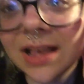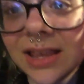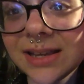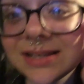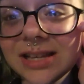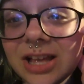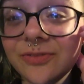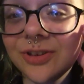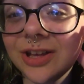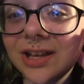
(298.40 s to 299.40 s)
was a lot of
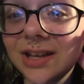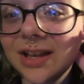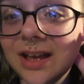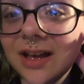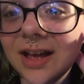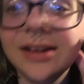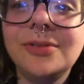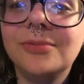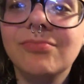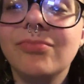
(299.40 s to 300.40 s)
fun. I
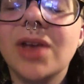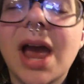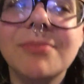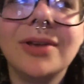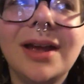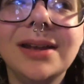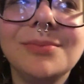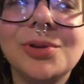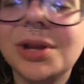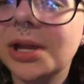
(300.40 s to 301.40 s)
don't I'm not
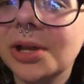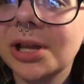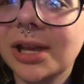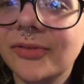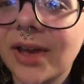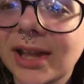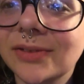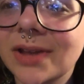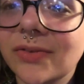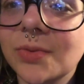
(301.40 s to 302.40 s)
particularly a fan
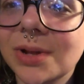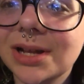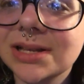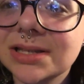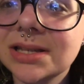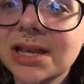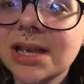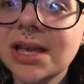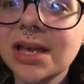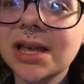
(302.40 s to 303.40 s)
of everybody's
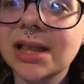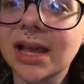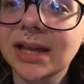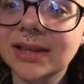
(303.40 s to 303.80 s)
like